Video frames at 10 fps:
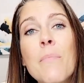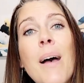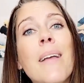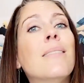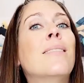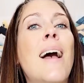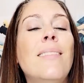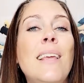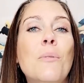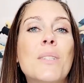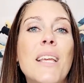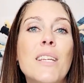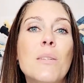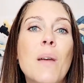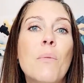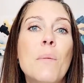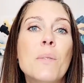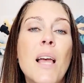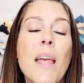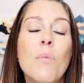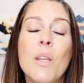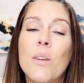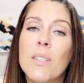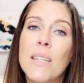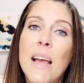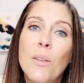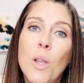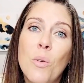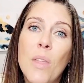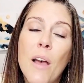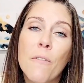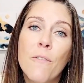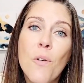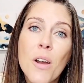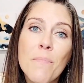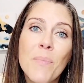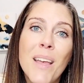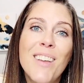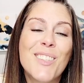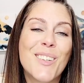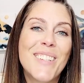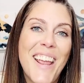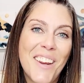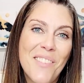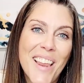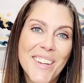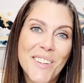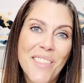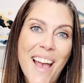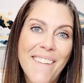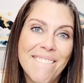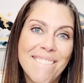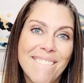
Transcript: But that link will take you to my website where you can download that form, so take advantage of that.